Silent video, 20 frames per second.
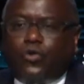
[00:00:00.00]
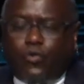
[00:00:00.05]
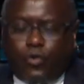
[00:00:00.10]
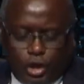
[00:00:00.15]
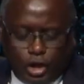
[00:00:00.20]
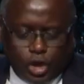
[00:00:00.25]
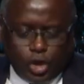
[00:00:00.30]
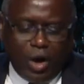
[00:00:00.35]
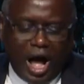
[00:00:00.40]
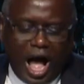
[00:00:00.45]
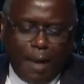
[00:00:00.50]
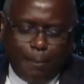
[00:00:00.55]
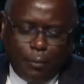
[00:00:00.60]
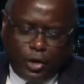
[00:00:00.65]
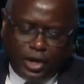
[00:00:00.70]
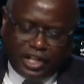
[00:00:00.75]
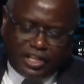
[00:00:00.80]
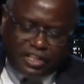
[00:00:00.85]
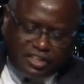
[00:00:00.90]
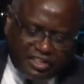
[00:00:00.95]
for you. I'm
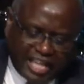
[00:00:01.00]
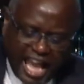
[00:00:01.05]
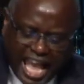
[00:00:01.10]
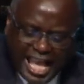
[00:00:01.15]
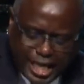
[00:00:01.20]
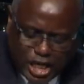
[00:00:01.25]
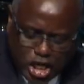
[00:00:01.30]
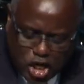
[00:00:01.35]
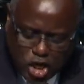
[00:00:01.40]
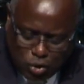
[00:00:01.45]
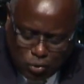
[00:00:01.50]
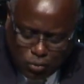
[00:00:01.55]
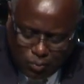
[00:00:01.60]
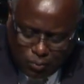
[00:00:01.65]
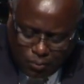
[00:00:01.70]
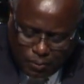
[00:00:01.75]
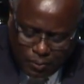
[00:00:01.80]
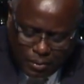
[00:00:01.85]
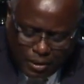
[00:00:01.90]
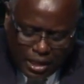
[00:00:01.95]
going to take you,
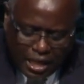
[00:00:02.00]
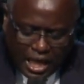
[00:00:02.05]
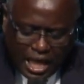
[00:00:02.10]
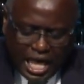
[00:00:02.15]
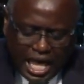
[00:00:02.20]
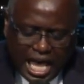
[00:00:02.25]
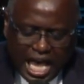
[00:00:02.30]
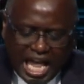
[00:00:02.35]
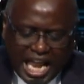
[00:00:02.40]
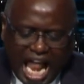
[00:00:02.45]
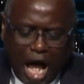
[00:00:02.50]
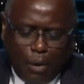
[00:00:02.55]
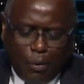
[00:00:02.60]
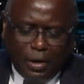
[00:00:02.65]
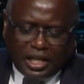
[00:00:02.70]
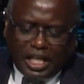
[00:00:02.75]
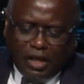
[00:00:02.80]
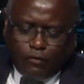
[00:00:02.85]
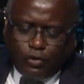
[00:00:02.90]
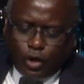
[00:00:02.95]
and I will
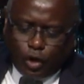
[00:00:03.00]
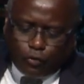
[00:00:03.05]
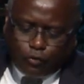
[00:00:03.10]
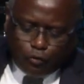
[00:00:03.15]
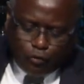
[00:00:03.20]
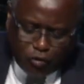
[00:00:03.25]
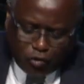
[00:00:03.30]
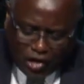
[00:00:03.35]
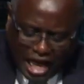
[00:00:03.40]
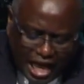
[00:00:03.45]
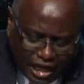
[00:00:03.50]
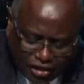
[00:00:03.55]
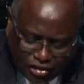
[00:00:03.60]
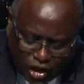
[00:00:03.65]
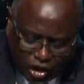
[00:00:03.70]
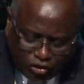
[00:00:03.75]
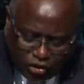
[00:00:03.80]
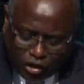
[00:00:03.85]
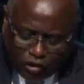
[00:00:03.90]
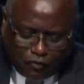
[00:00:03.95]
give your flesh
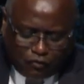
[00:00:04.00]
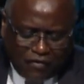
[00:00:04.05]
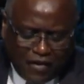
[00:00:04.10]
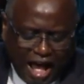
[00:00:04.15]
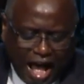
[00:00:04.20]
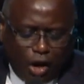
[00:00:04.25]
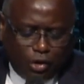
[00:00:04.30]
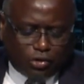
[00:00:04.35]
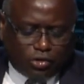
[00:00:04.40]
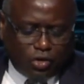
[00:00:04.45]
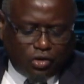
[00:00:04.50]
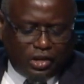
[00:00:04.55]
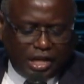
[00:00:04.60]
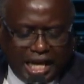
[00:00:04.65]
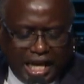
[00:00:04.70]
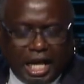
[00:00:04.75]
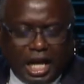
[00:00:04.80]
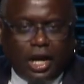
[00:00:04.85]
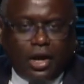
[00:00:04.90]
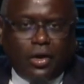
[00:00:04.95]
unto the fowls of the
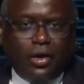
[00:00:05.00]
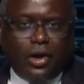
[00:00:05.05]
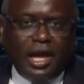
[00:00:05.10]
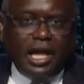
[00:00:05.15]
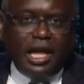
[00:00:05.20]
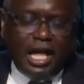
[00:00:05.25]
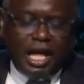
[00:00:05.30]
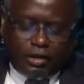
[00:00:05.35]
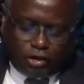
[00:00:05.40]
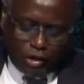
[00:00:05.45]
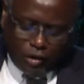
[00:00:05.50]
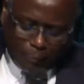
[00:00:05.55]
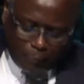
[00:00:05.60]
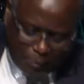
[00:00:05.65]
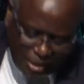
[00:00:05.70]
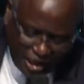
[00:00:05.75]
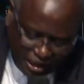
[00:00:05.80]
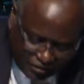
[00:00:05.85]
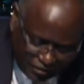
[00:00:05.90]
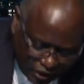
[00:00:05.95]
air and to the
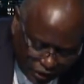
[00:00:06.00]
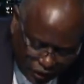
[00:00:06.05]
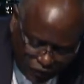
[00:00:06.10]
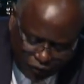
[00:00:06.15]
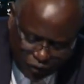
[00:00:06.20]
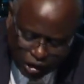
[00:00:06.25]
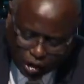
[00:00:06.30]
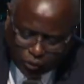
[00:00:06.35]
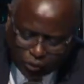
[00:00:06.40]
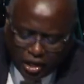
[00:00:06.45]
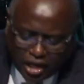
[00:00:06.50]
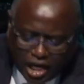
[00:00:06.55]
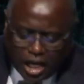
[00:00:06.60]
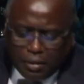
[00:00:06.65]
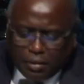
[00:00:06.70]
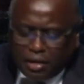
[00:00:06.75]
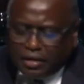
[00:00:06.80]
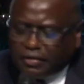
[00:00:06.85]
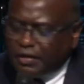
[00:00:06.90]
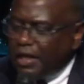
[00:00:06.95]
beasts of the field. That's what
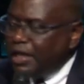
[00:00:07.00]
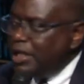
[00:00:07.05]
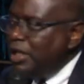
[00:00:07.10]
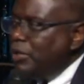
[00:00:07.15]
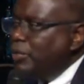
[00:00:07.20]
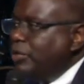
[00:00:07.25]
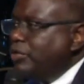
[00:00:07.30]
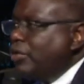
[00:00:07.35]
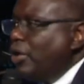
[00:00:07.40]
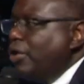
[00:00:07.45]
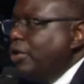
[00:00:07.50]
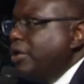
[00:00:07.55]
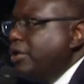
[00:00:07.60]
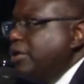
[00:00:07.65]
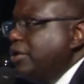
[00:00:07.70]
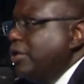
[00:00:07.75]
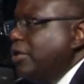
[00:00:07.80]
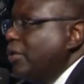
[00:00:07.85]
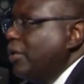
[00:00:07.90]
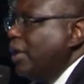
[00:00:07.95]
of you said he was going to
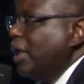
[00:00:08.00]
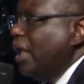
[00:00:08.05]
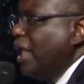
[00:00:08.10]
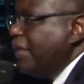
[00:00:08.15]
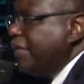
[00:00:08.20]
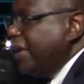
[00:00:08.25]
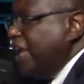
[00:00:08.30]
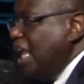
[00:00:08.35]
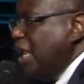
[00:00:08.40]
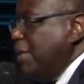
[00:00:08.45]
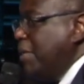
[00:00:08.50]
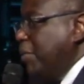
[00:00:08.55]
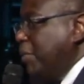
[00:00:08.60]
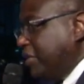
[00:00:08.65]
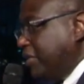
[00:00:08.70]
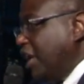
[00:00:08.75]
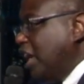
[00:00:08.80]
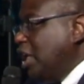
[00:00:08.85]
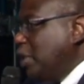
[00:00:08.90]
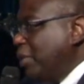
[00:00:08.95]
do. He said, any will
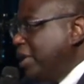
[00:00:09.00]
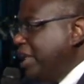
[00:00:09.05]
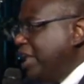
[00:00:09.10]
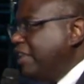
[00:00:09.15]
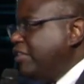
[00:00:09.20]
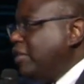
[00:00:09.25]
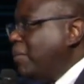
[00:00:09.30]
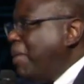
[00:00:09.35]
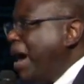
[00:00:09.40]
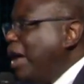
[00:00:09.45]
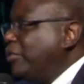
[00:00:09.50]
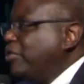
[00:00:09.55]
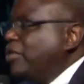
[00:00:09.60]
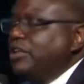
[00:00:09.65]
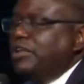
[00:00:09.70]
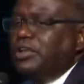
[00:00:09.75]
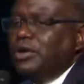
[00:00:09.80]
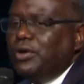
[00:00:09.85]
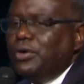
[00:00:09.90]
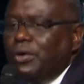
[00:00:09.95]
tell you what he's about to
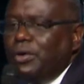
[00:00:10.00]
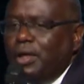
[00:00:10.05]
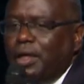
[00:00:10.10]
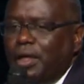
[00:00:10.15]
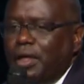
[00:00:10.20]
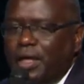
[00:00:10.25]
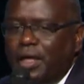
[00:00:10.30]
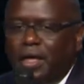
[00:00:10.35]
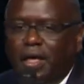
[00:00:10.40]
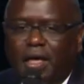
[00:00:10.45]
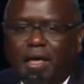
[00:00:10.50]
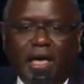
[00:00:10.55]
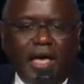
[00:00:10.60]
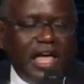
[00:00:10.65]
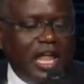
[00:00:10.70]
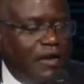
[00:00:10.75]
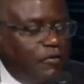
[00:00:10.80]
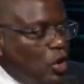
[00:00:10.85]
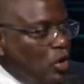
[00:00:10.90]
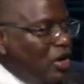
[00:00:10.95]
do.
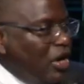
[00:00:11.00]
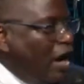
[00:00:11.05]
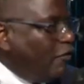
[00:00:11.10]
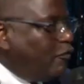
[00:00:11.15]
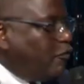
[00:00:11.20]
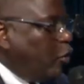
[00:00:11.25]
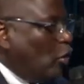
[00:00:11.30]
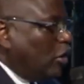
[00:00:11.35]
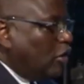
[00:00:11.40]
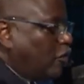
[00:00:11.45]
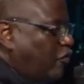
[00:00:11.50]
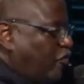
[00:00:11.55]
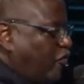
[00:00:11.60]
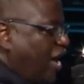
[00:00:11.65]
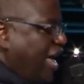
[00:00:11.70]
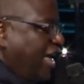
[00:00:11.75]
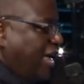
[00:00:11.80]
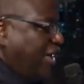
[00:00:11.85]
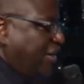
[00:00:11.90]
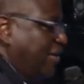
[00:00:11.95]
And if you're not full of
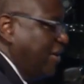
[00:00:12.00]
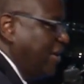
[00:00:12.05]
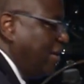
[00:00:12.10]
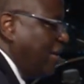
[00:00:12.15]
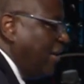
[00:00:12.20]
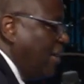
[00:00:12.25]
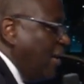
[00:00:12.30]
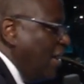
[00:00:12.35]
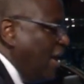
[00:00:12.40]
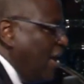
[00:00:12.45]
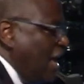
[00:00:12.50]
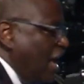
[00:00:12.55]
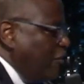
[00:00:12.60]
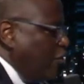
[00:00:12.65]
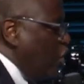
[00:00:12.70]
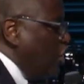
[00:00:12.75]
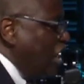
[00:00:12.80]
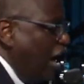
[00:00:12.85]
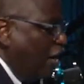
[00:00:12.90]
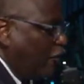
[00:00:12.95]
faith, if
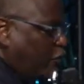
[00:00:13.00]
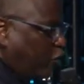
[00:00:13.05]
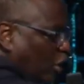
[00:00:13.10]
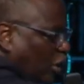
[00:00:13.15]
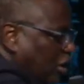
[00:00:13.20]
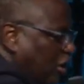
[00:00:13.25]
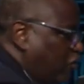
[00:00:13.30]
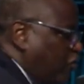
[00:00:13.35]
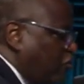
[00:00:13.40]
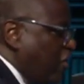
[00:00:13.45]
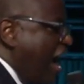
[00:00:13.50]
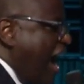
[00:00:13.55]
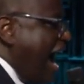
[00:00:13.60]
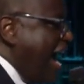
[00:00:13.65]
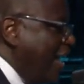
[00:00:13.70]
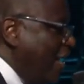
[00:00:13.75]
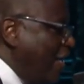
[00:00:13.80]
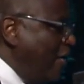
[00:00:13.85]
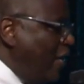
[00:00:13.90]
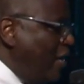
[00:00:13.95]
you're not full of
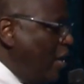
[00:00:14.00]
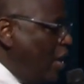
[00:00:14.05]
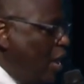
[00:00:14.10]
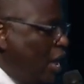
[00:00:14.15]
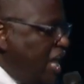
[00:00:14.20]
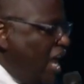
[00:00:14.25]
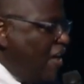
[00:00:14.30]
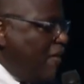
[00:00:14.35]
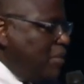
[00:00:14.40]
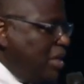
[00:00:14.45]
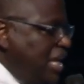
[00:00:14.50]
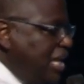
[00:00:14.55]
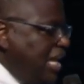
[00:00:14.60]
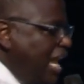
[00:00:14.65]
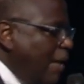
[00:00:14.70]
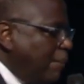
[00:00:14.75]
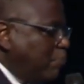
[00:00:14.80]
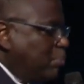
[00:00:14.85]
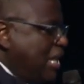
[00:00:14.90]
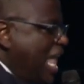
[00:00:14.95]
fire, you haven't been in
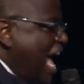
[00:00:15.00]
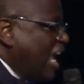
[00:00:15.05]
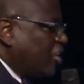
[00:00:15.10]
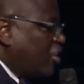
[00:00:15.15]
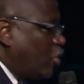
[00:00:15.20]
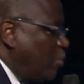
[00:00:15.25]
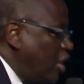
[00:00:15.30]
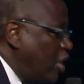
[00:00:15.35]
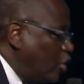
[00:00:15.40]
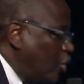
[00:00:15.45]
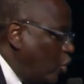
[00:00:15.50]
that blacksmith